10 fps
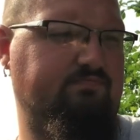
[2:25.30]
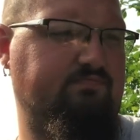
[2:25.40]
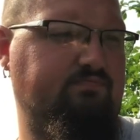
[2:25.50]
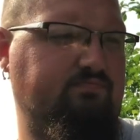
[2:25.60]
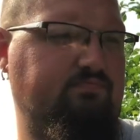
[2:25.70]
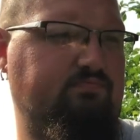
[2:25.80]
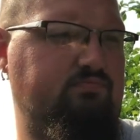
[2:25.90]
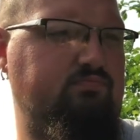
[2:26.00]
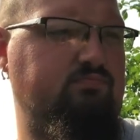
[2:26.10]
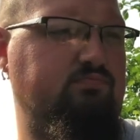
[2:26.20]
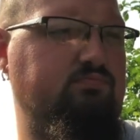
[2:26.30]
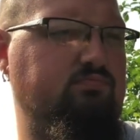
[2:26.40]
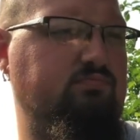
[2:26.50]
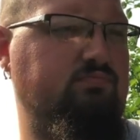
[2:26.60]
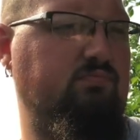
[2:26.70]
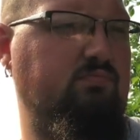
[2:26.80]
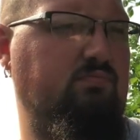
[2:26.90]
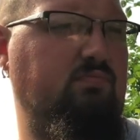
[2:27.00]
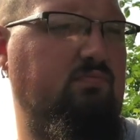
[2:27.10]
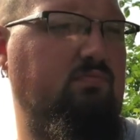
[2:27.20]

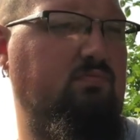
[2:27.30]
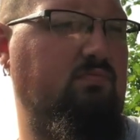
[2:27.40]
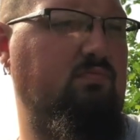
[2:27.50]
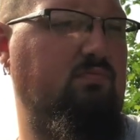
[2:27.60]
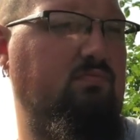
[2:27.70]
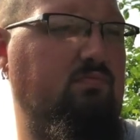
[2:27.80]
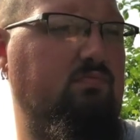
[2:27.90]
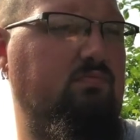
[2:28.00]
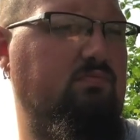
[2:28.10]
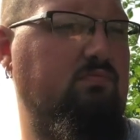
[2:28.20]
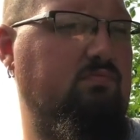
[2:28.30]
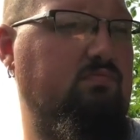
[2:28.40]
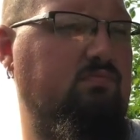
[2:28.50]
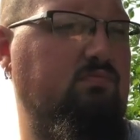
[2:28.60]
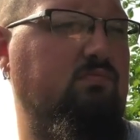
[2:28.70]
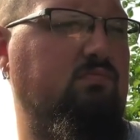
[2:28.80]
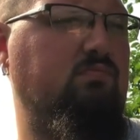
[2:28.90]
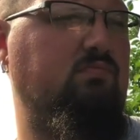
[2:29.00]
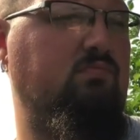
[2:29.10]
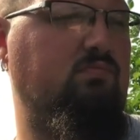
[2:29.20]

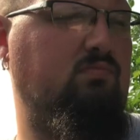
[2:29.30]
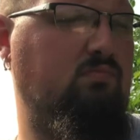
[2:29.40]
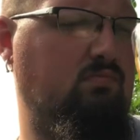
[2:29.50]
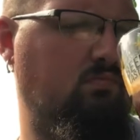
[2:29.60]
Nobody speaks.